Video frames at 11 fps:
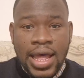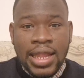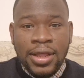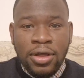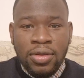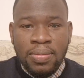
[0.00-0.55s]

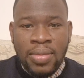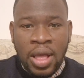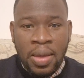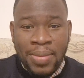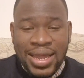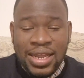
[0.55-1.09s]
Hello,
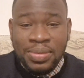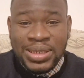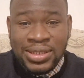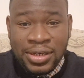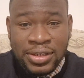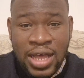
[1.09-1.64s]
my name is
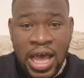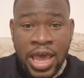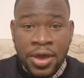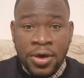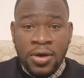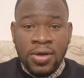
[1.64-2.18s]
Dr.
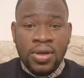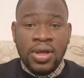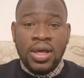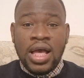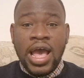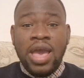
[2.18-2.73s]
Ayo.
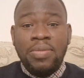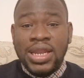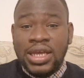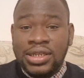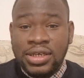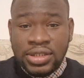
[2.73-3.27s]
I am a
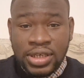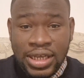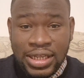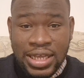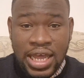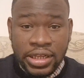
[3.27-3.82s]
medical doctor
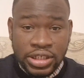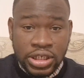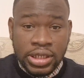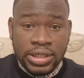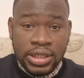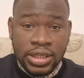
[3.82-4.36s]
in the
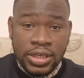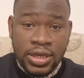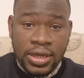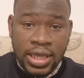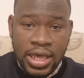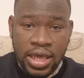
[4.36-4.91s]
NHS in the
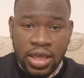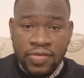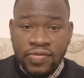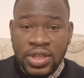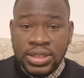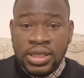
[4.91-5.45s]
UK.
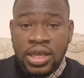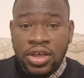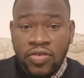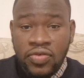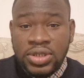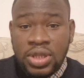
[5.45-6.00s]
If this is
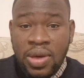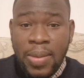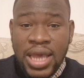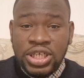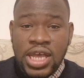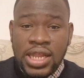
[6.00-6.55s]
your first time on my
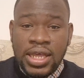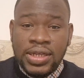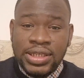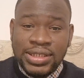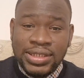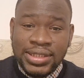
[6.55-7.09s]
channel,
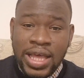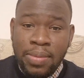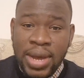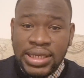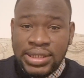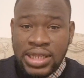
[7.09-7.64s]
this is Step
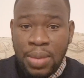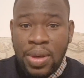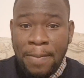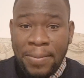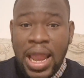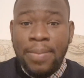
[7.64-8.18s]
by Step
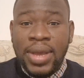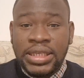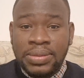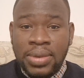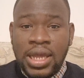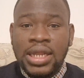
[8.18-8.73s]
Lab
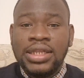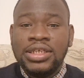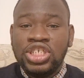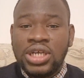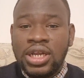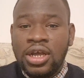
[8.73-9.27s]
Explained, and this
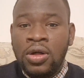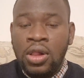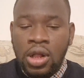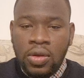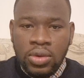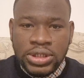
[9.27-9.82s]
channel
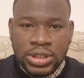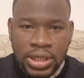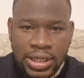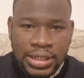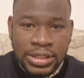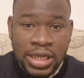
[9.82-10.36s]
was
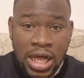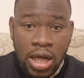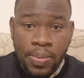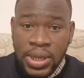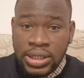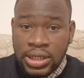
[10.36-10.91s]
created to
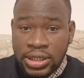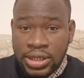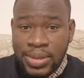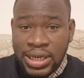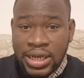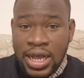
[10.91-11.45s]
help
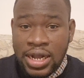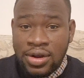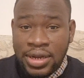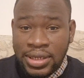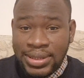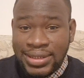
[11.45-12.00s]
international medical
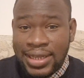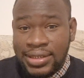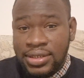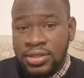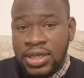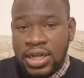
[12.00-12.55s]
graduates
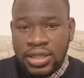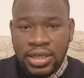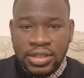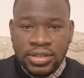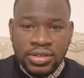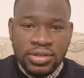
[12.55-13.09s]
settle down
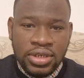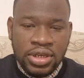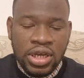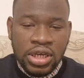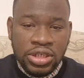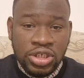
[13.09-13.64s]
into the
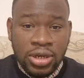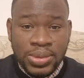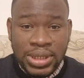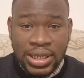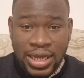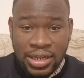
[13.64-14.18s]
jobs
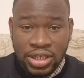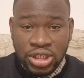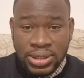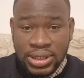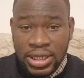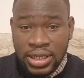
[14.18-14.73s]
in the
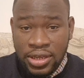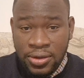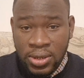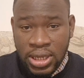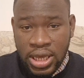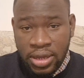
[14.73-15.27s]
NHS in the
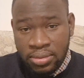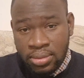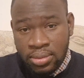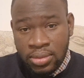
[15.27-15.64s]
UK.